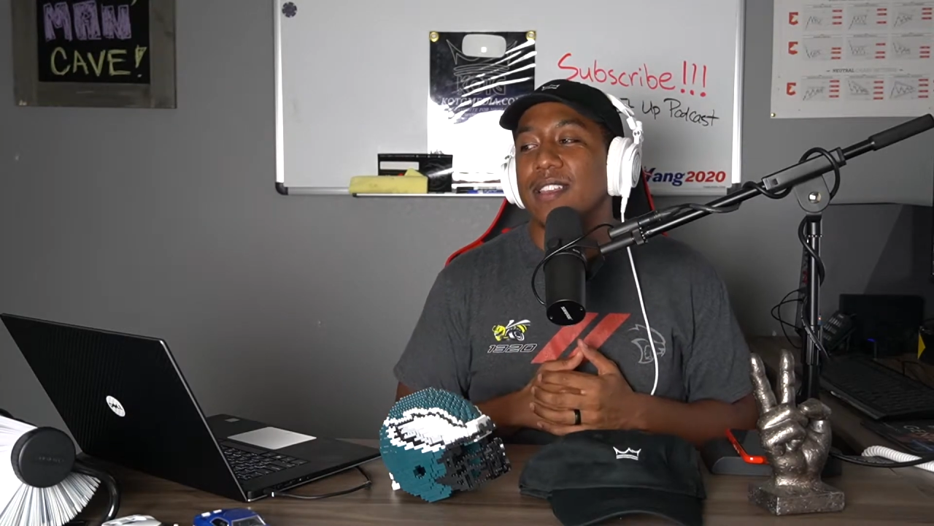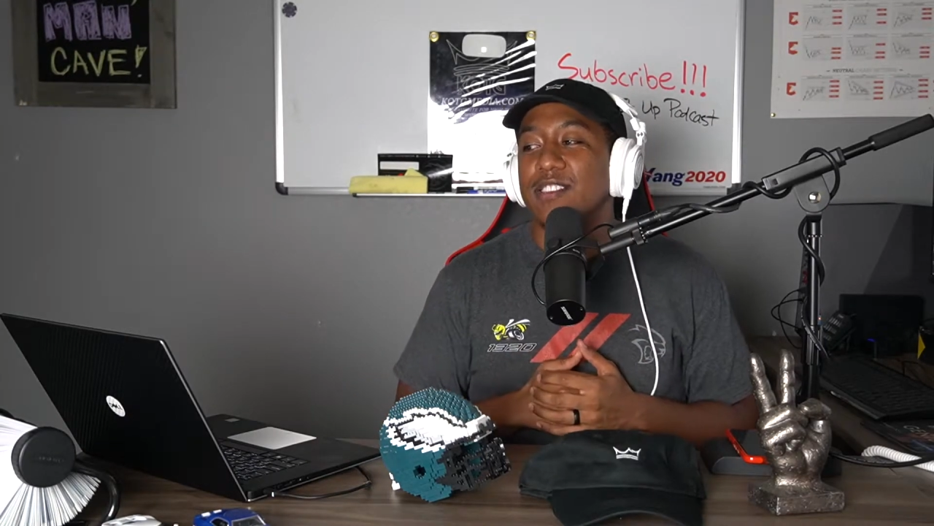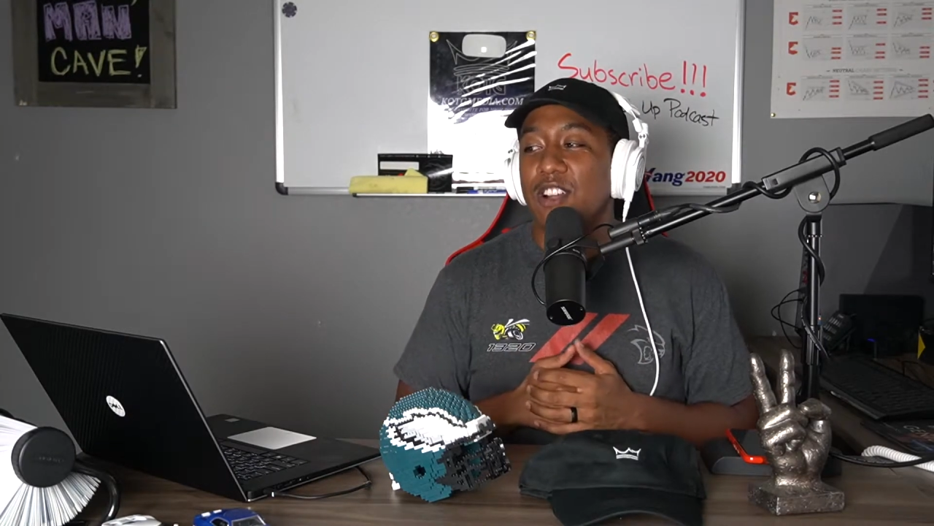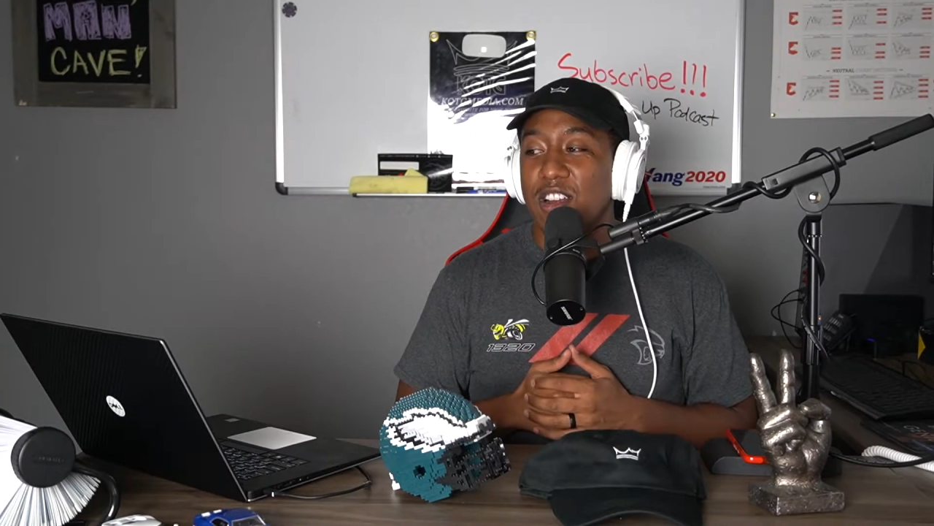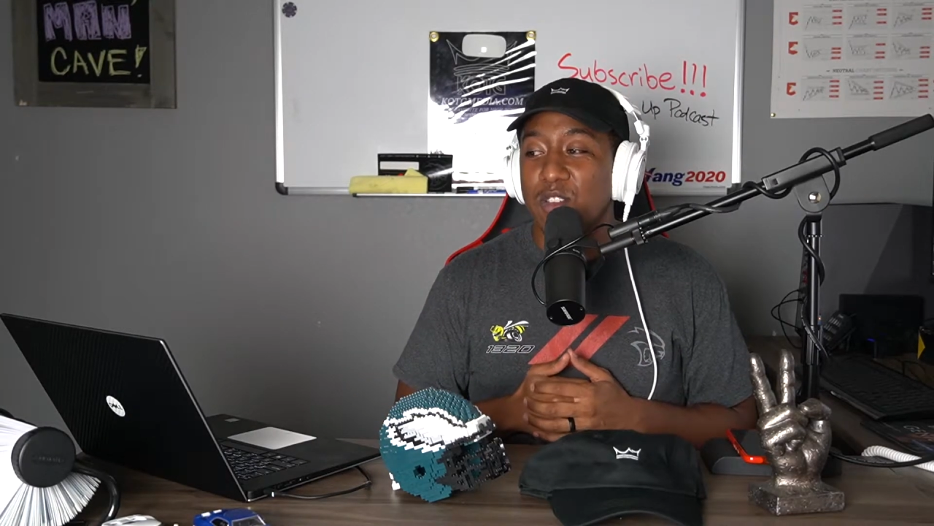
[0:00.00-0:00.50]

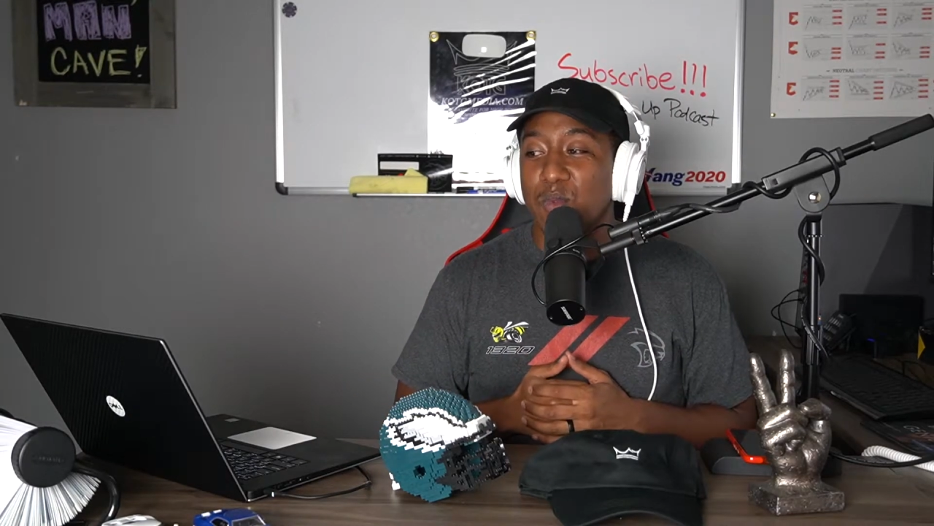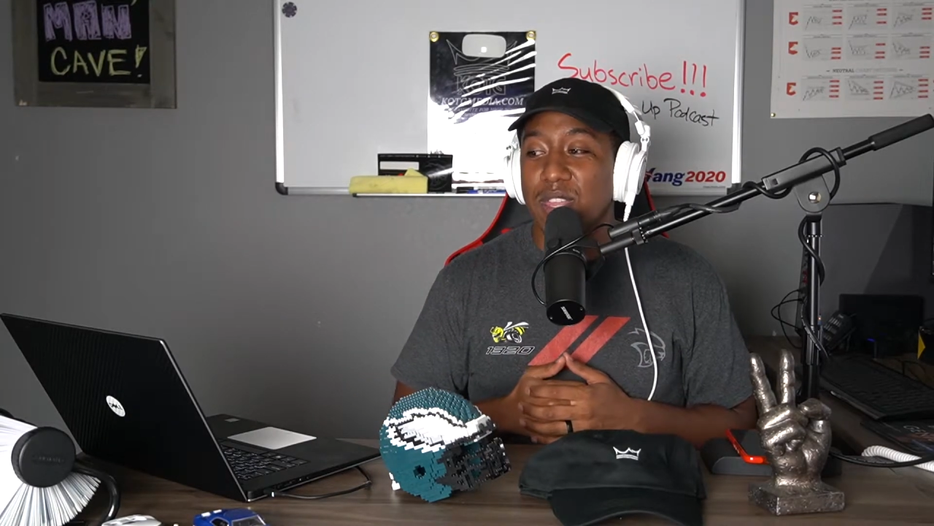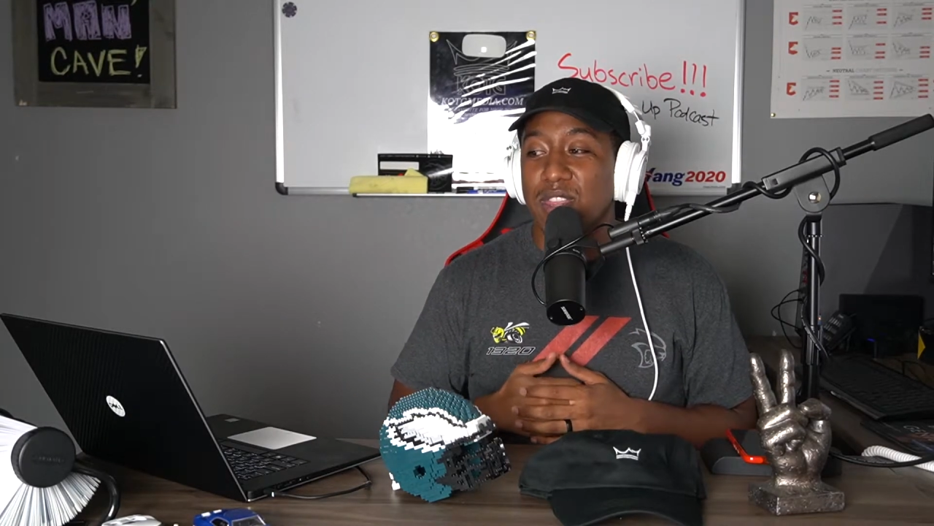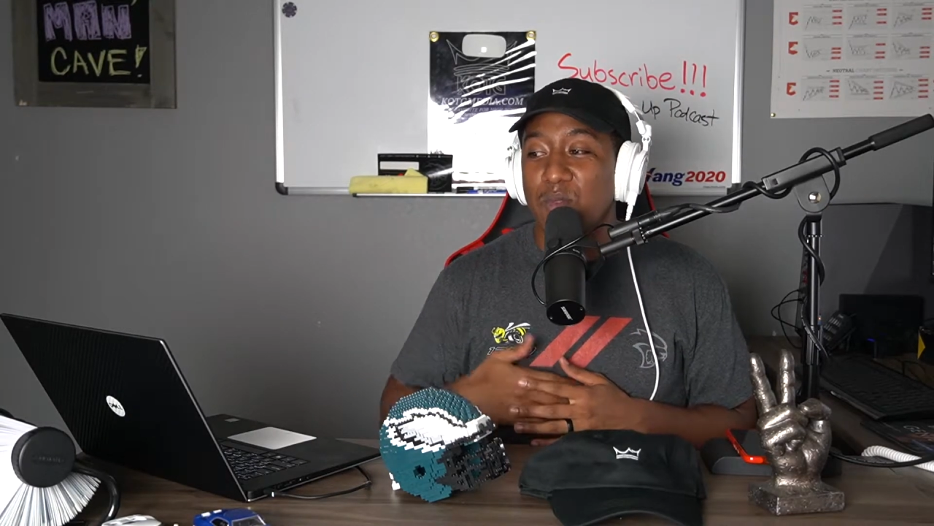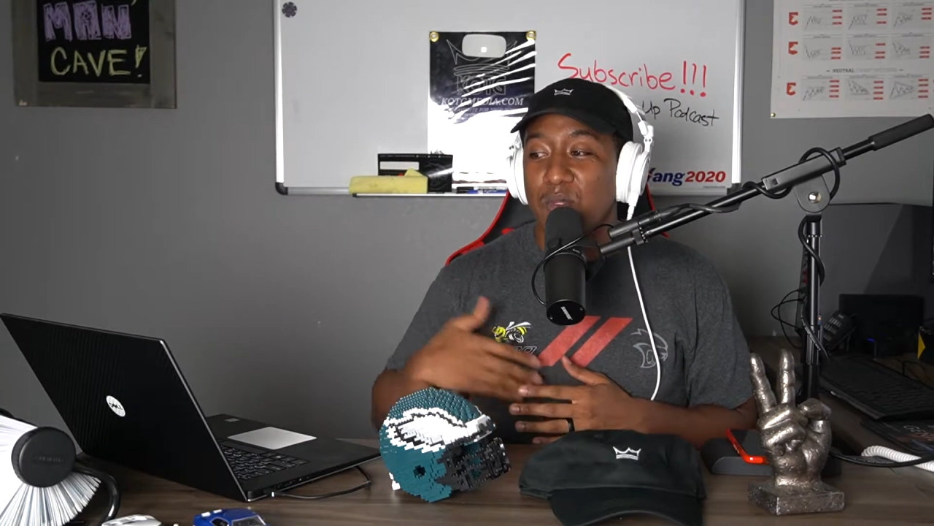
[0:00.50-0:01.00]
Starting
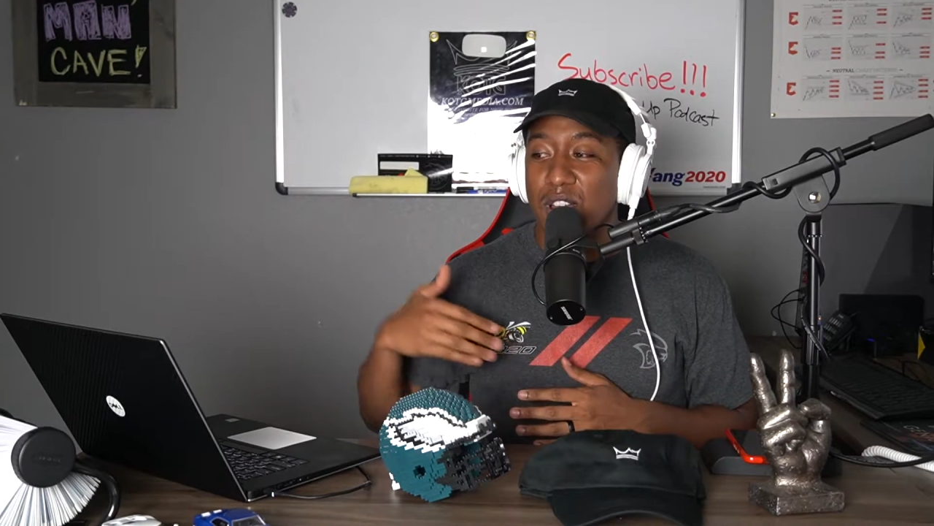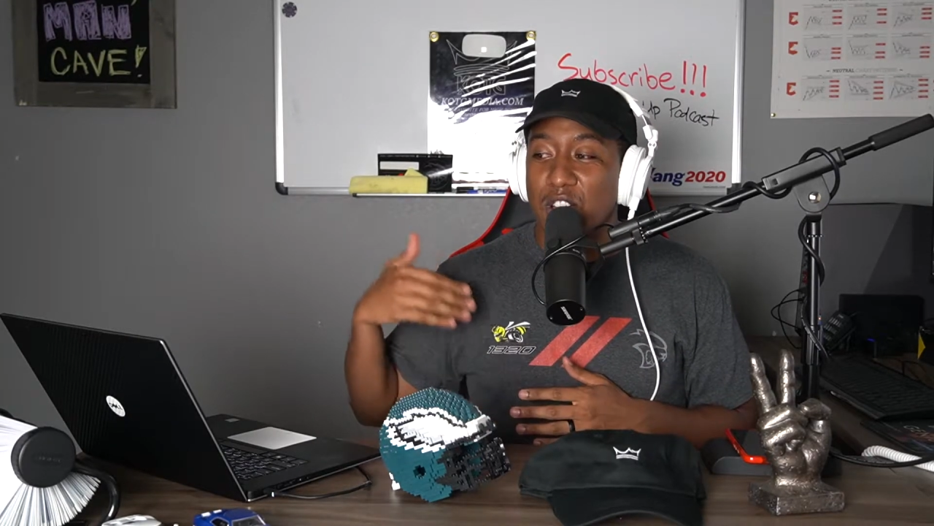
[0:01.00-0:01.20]
with the one